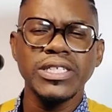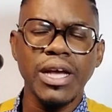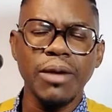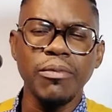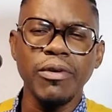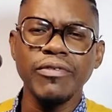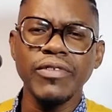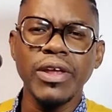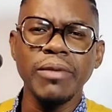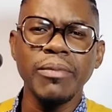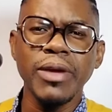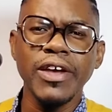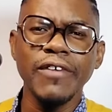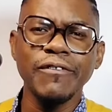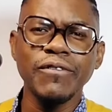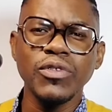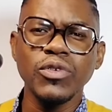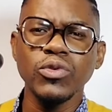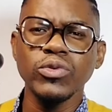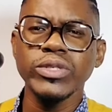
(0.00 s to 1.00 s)
some of them
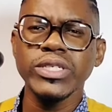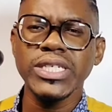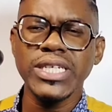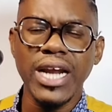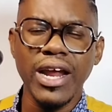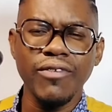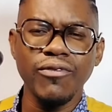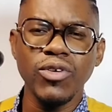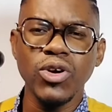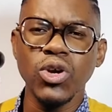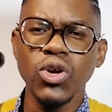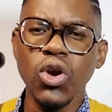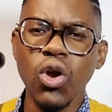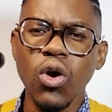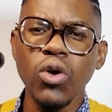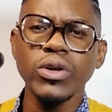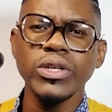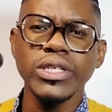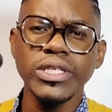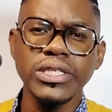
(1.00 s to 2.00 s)
have to travel
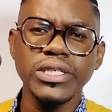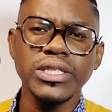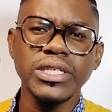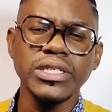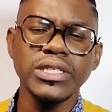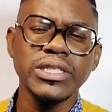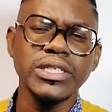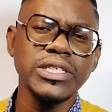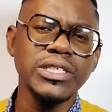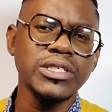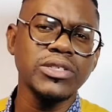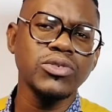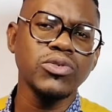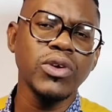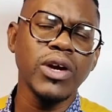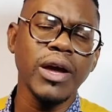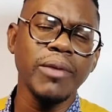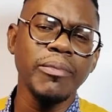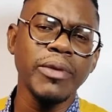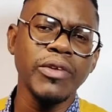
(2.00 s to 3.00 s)
long distances to
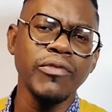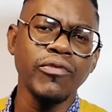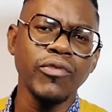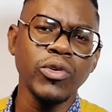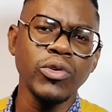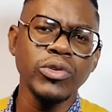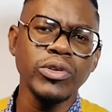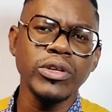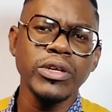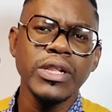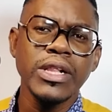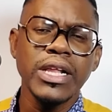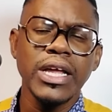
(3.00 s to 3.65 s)
come and vote.